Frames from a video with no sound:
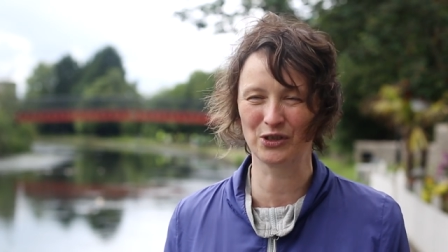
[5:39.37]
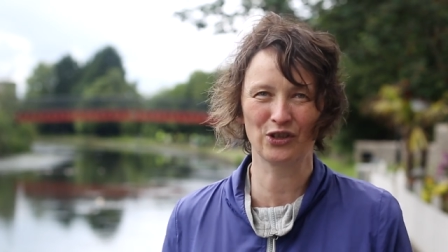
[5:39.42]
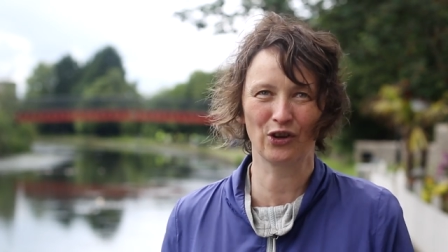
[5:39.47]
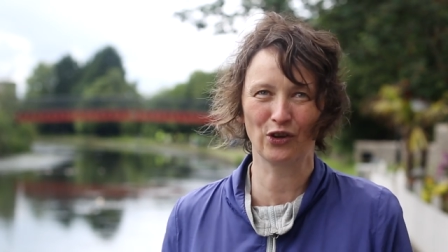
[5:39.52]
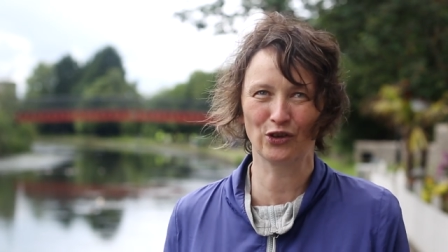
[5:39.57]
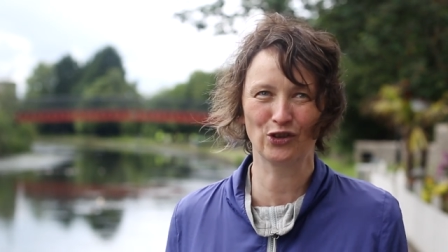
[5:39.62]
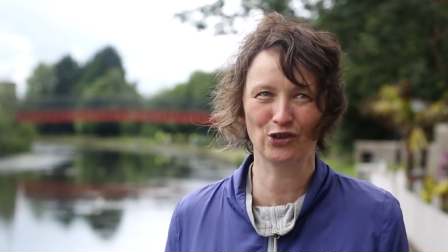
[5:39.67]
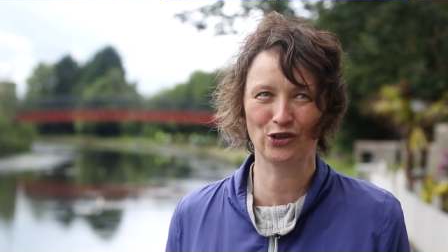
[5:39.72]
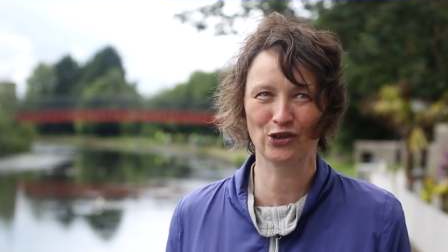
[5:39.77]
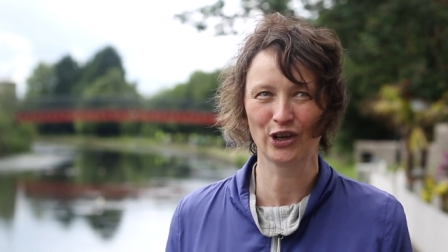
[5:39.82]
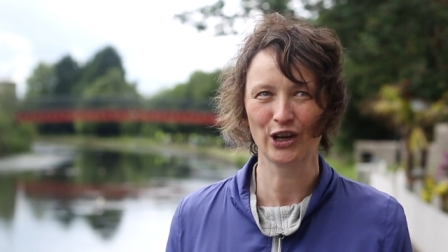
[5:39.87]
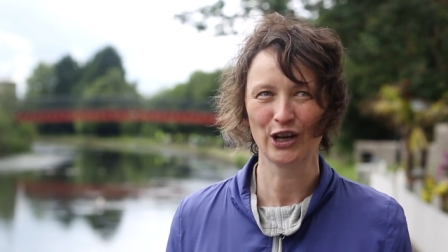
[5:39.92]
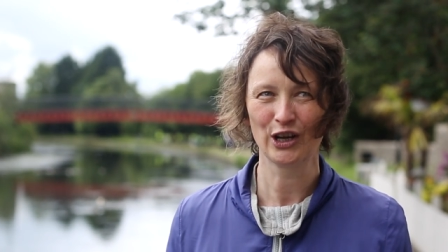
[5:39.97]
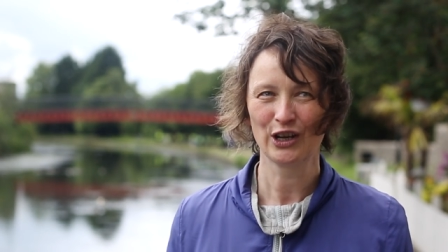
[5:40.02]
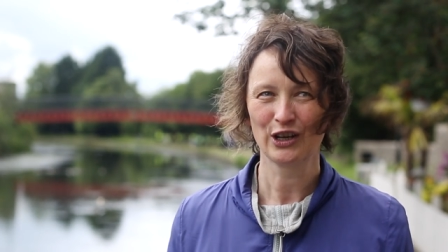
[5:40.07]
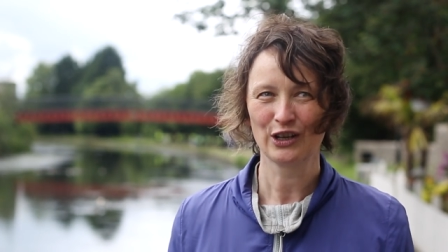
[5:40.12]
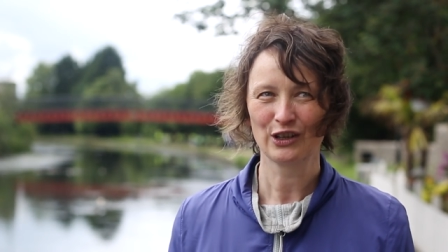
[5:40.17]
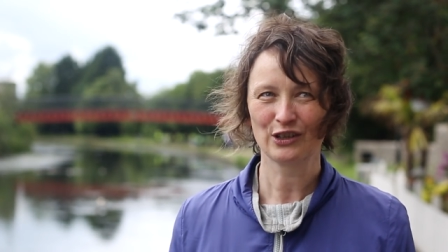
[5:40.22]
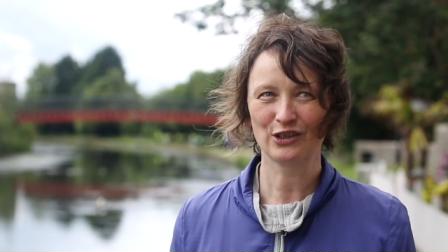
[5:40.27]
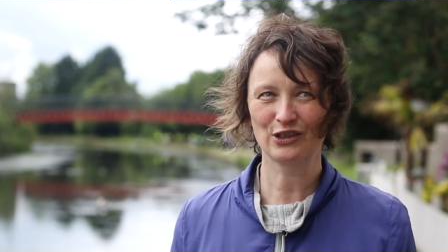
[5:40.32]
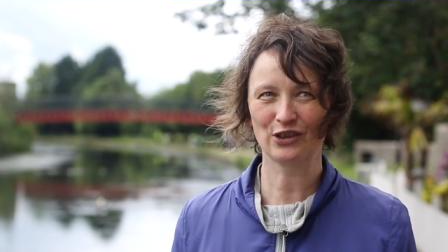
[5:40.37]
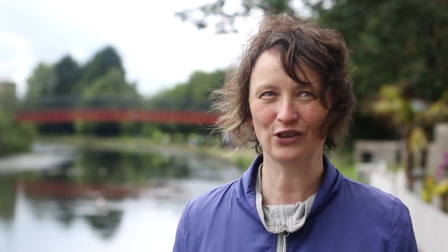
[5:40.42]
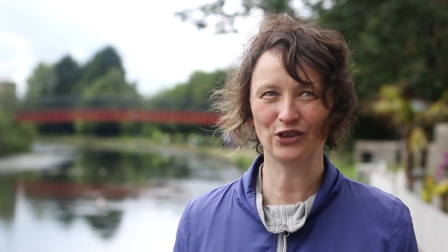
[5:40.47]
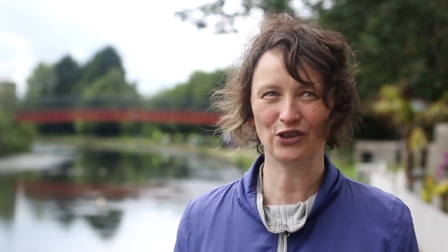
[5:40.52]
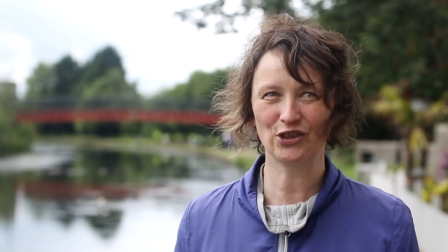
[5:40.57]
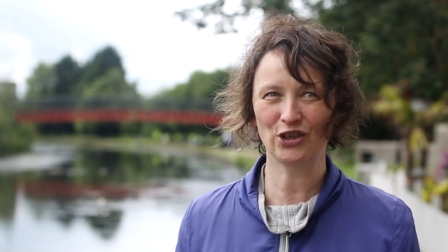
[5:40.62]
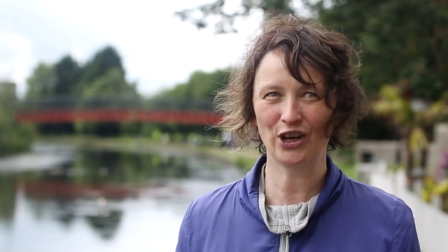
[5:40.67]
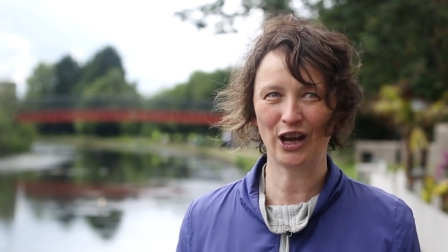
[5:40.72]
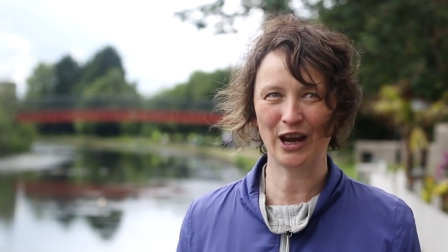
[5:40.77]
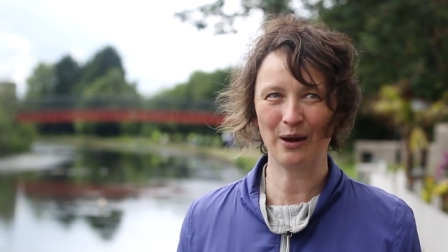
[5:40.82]
such
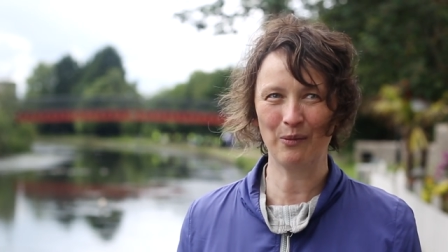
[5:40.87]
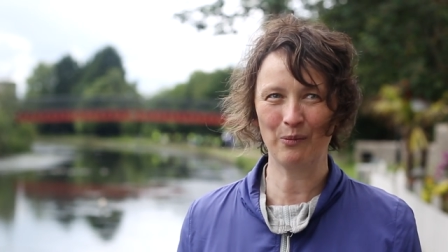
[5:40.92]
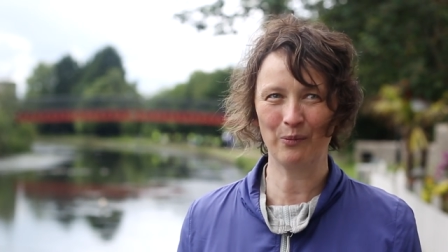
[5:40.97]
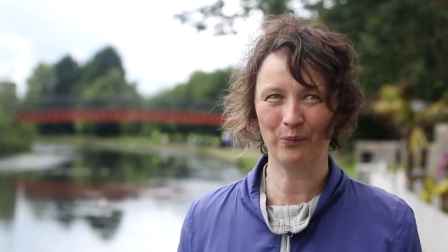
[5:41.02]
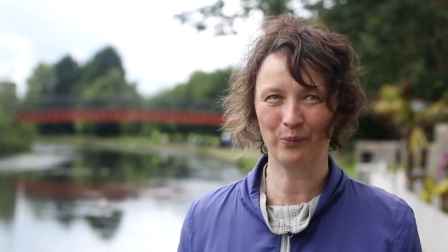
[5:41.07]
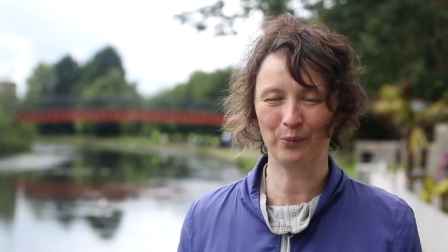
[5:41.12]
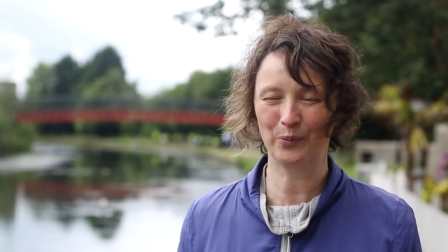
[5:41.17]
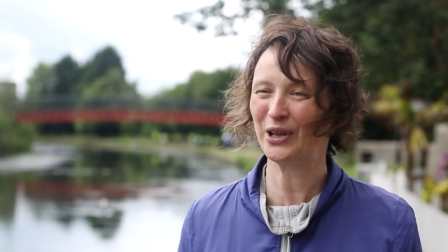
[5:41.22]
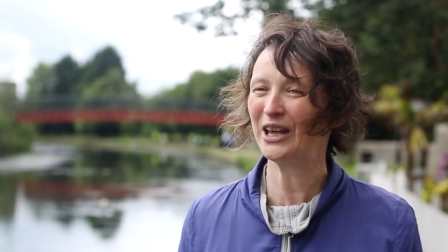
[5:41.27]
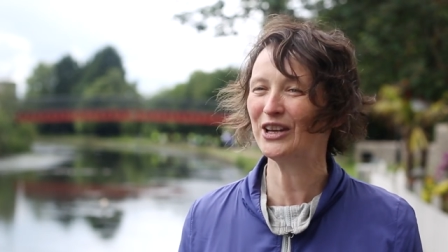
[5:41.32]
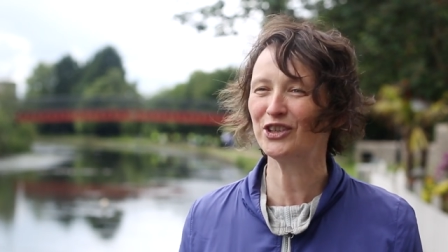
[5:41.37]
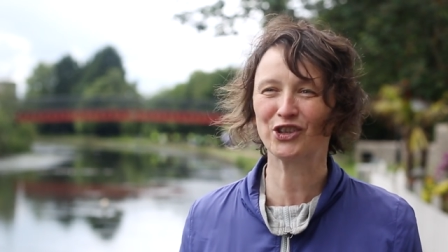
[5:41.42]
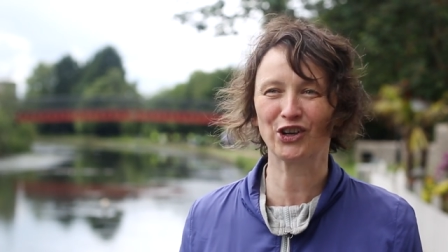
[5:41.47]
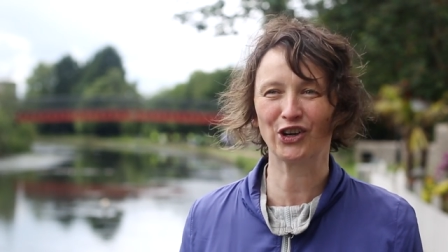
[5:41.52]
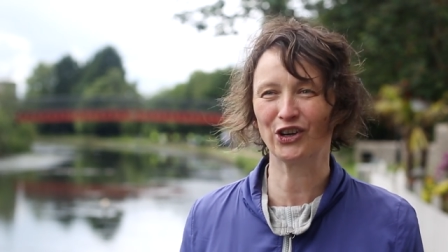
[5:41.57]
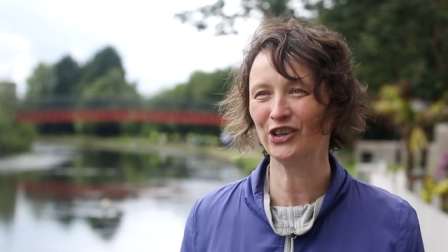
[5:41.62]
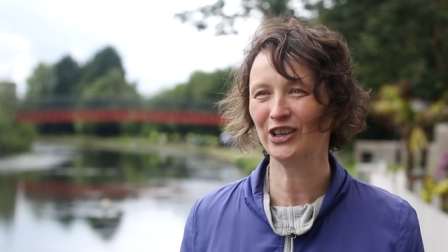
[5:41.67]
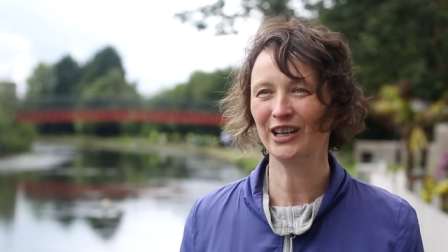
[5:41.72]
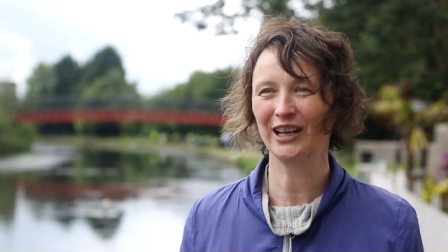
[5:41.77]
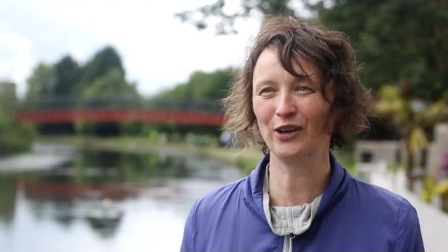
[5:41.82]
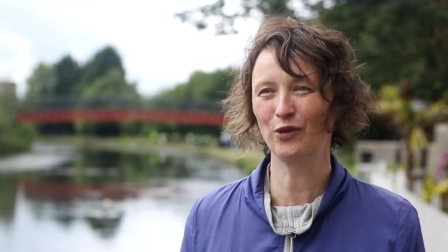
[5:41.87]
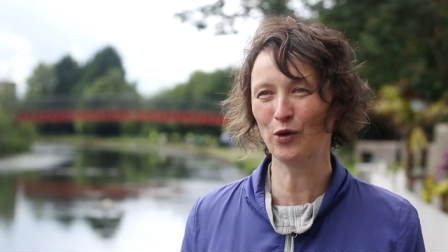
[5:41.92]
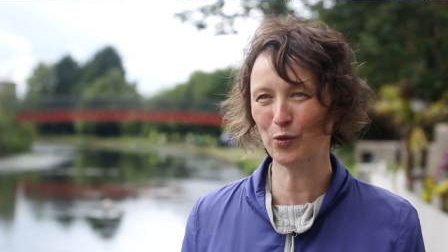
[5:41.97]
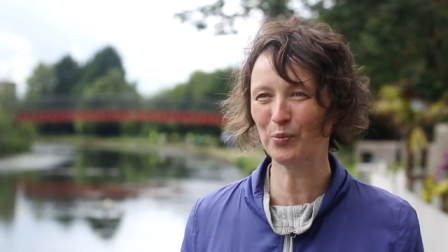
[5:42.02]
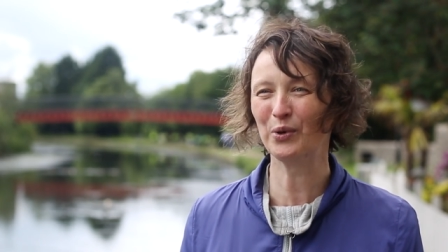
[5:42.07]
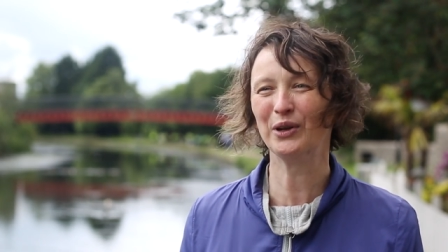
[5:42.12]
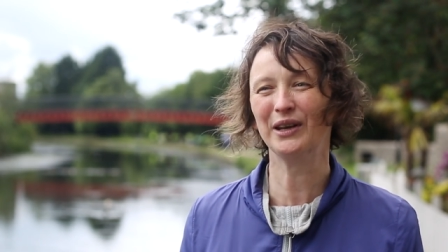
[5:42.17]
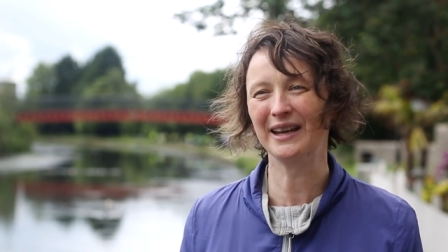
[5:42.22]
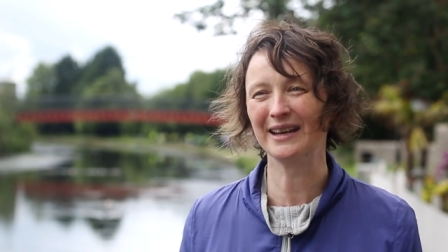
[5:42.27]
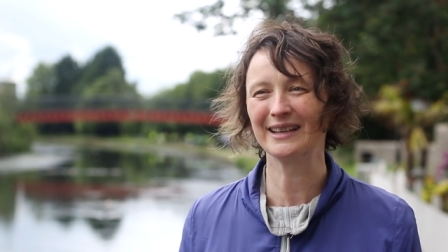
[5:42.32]
pleasure and
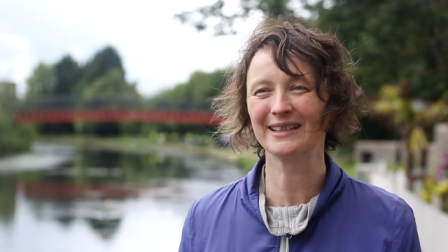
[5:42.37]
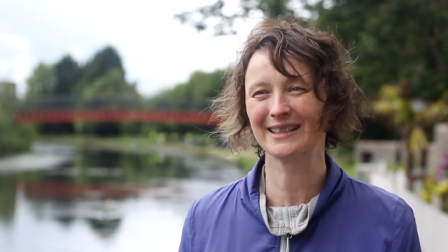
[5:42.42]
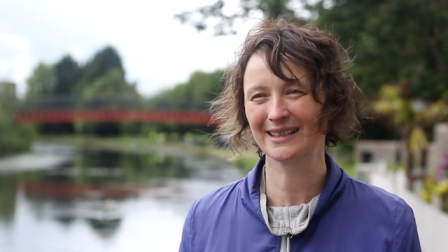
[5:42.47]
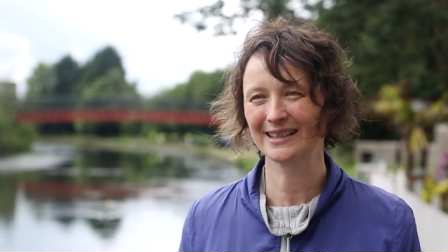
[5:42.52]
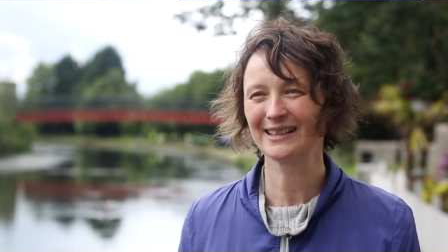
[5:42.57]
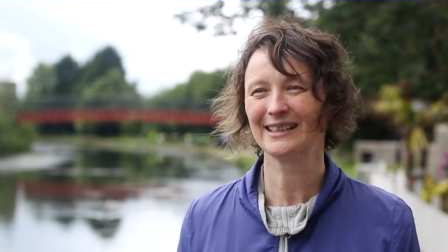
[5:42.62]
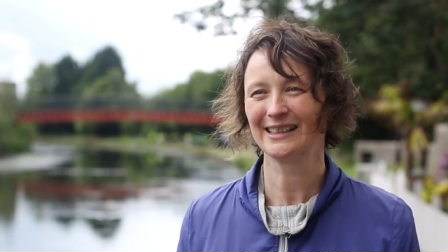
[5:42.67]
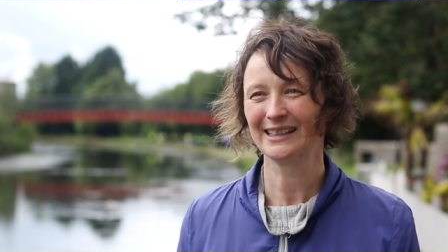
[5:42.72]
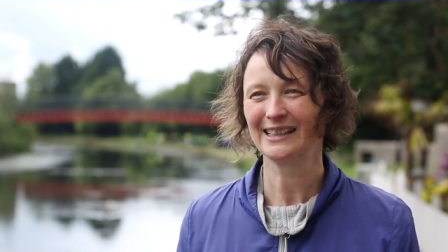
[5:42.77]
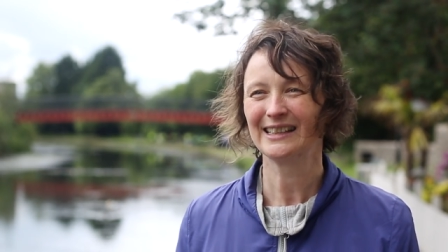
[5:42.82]
openness.